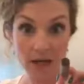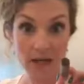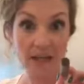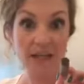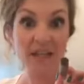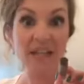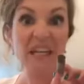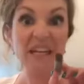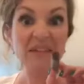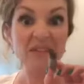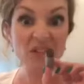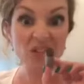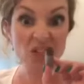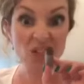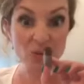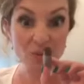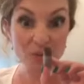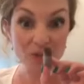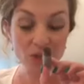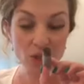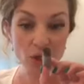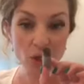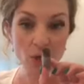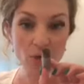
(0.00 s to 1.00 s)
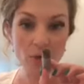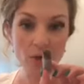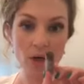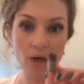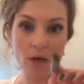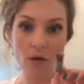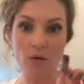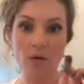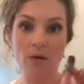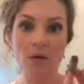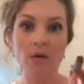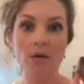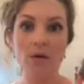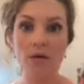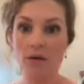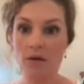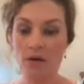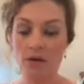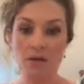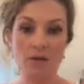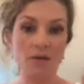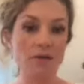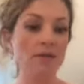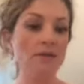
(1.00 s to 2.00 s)
Even Swiss Cocoa.
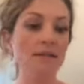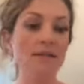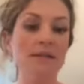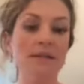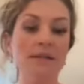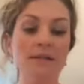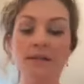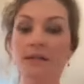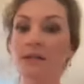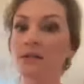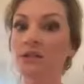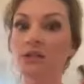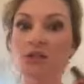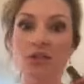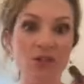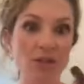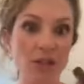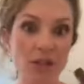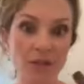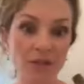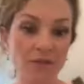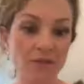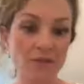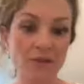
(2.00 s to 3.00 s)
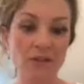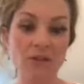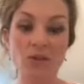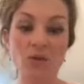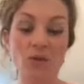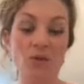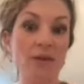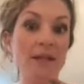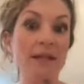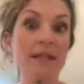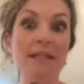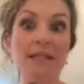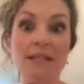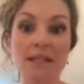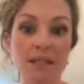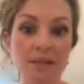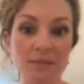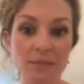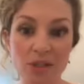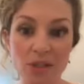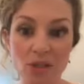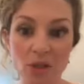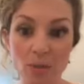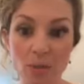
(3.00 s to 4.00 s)
Shut the front door. It's going to
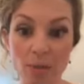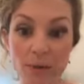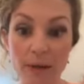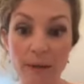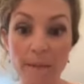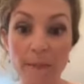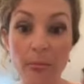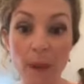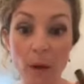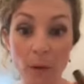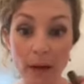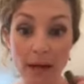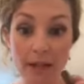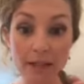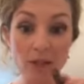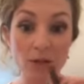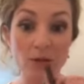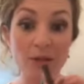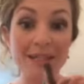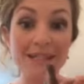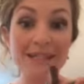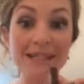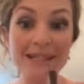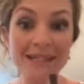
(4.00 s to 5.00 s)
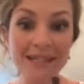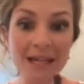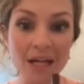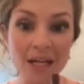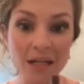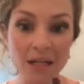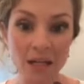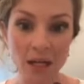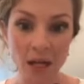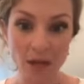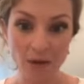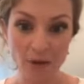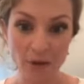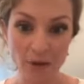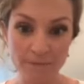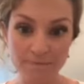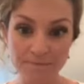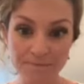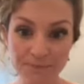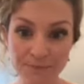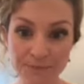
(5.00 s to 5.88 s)
be so pretty. Okay, so this is another